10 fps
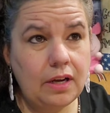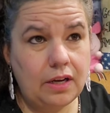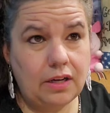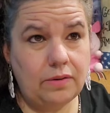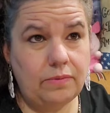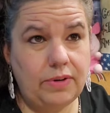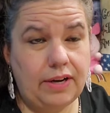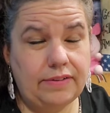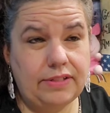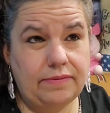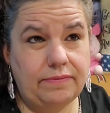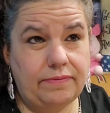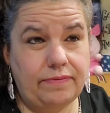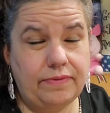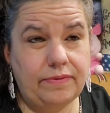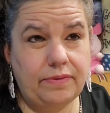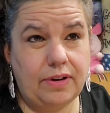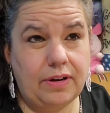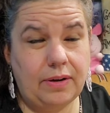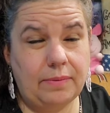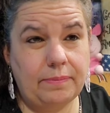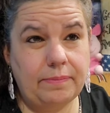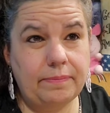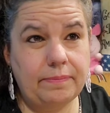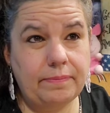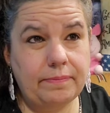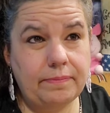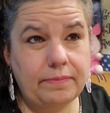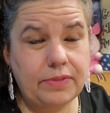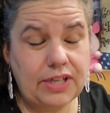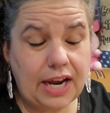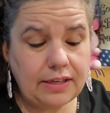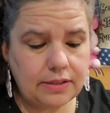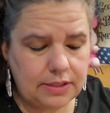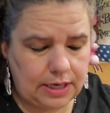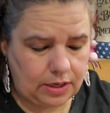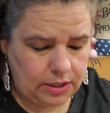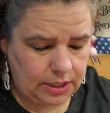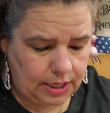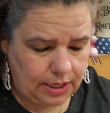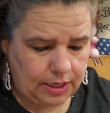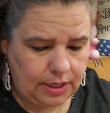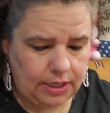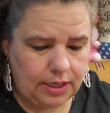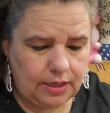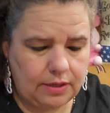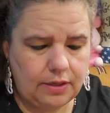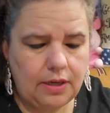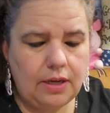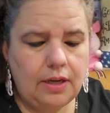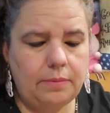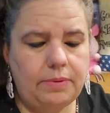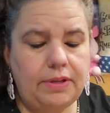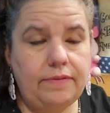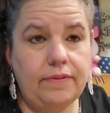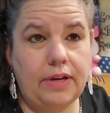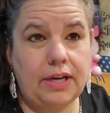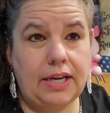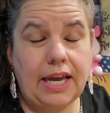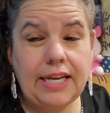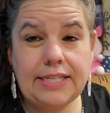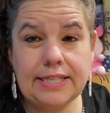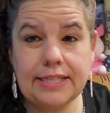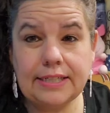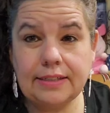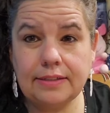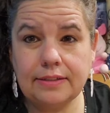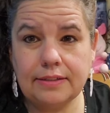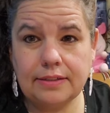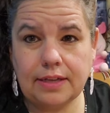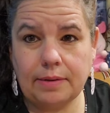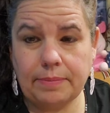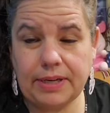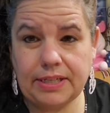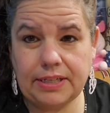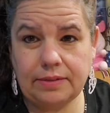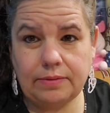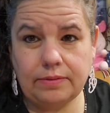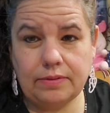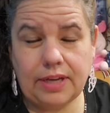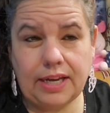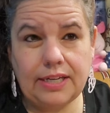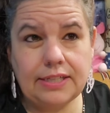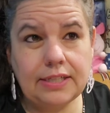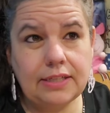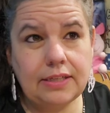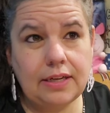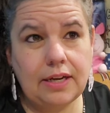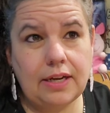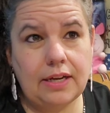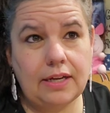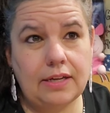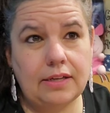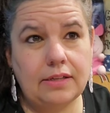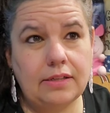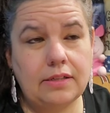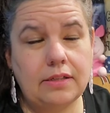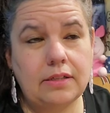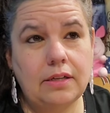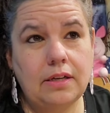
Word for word: Uh, we have some um, channels down in that area. I believe uh, Cajun, done painting Cajun and